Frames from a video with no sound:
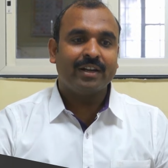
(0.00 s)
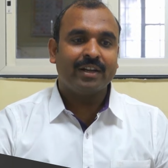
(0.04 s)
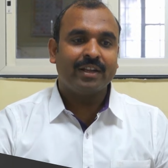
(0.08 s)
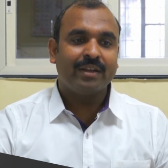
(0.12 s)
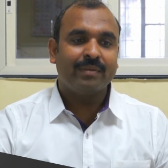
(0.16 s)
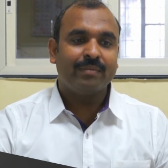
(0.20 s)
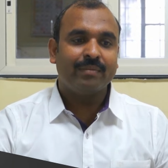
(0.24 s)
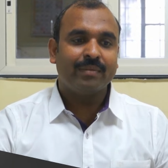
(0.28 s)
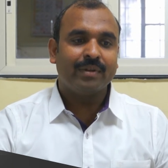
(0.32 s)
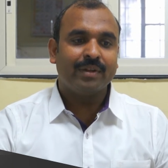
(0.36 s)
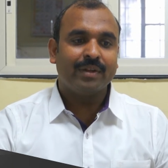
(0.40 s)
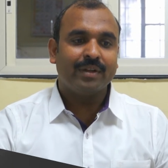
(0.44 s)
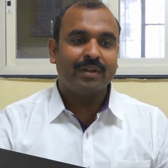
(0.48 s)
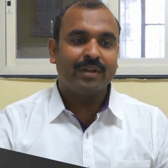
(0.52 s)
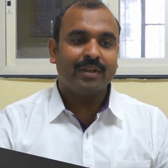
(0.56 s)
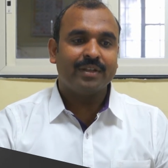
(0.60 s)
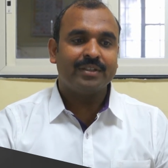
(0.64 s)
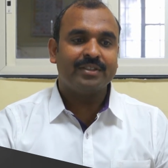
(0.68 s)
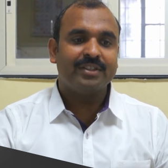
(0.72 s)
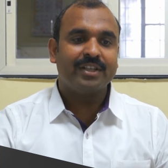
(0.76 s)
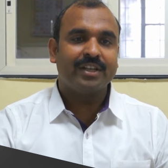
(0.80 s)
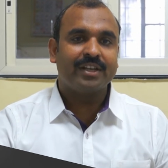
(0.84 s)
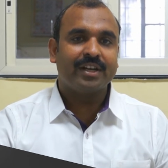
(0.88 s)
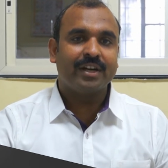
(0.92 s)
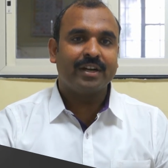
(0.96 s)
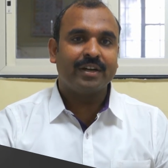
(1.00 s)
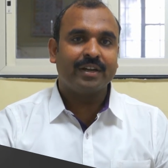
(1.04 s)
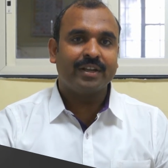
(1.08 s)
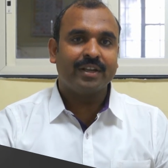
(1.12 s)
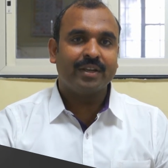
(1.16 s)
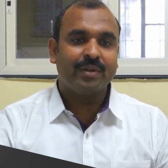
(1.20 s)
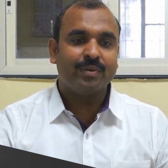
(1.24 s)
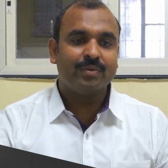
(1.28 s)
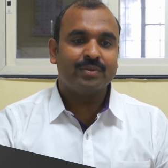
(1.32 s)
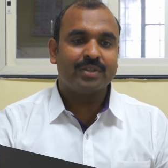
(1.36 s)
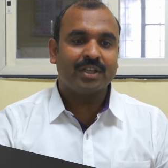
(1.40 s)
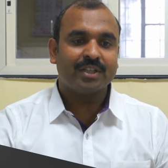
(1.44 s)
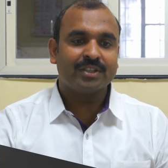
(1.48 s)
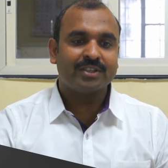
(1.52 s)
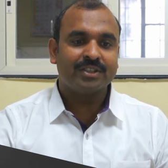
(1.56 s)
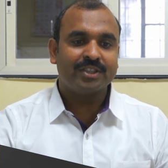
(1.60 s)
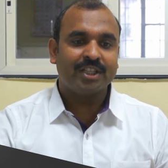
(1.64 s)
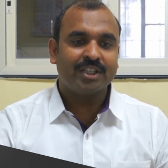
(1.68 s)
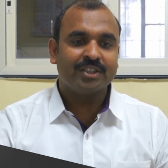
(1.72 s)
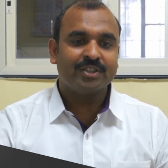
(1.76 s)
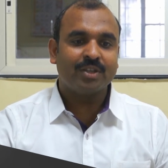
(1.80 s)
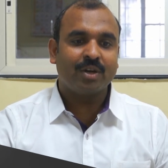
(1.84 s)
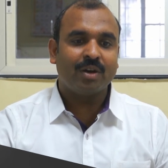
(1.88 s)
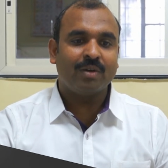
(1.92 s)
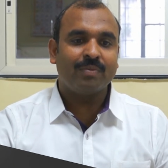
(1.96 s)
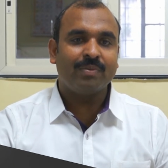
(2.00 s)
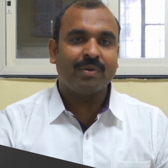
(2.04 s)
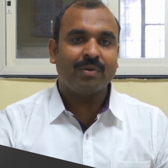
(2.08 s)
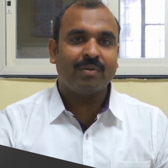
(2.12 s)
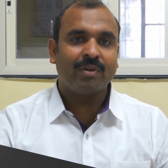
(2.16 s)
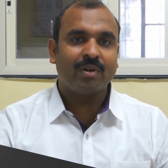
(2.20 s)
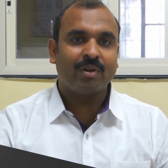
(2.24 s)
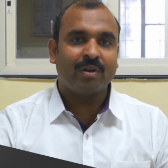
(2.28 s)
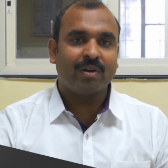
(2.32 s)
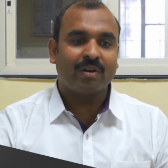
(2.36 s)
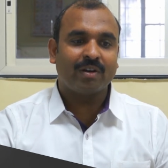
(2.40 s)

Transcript: team is the continuous success of our